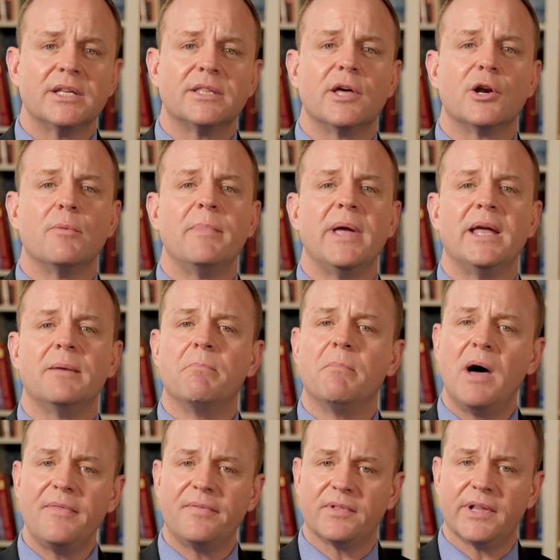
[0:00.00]
that are made
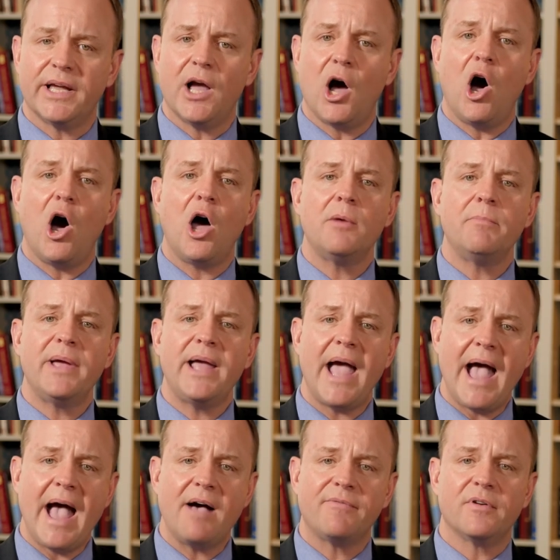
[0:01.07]
monthly on
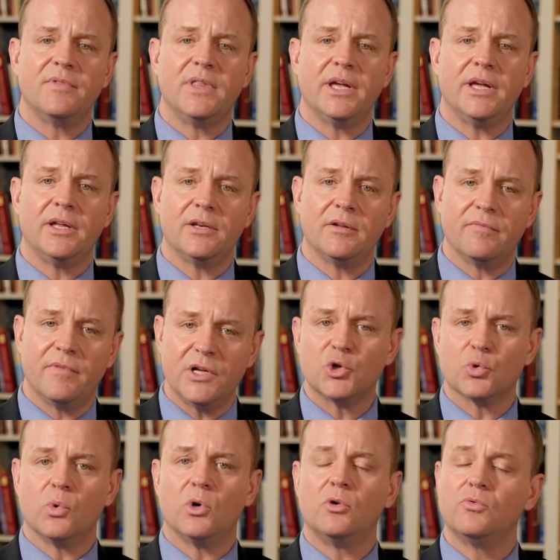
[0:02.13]
behalf of the
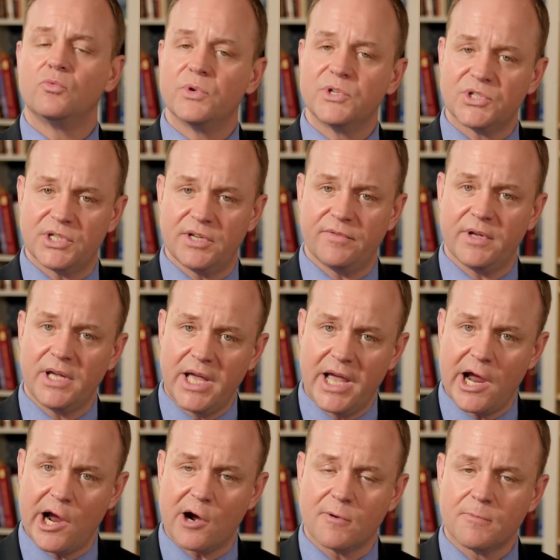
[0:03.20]
individual receiving
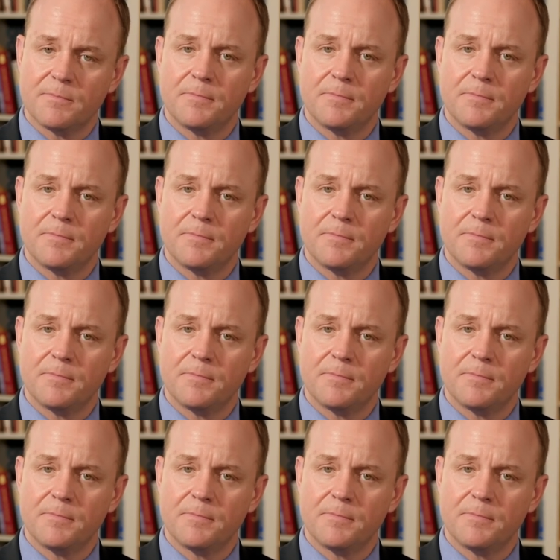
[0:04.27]
care.